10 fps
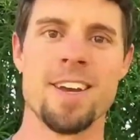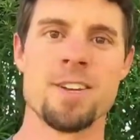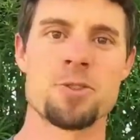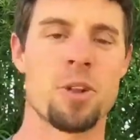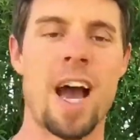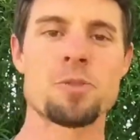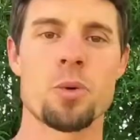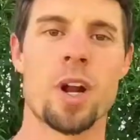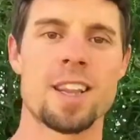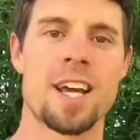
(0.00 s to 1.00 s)
So that's
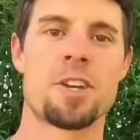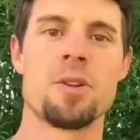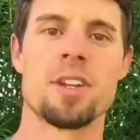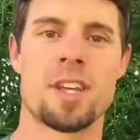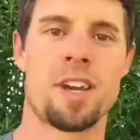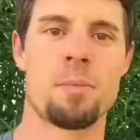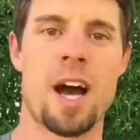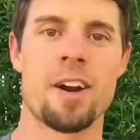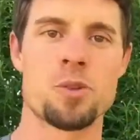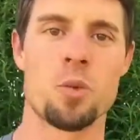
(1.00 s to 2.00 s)
what I'd like you to think
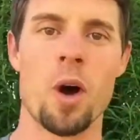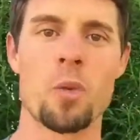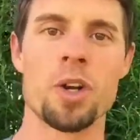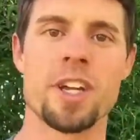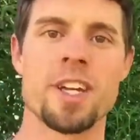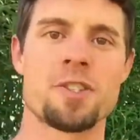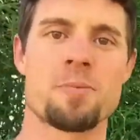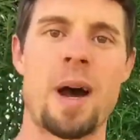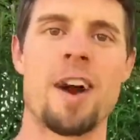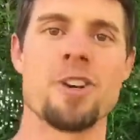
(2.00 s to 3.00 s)
about, is what really
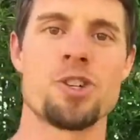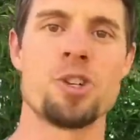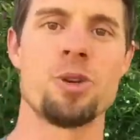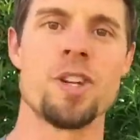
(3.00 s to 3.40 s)
inspires you,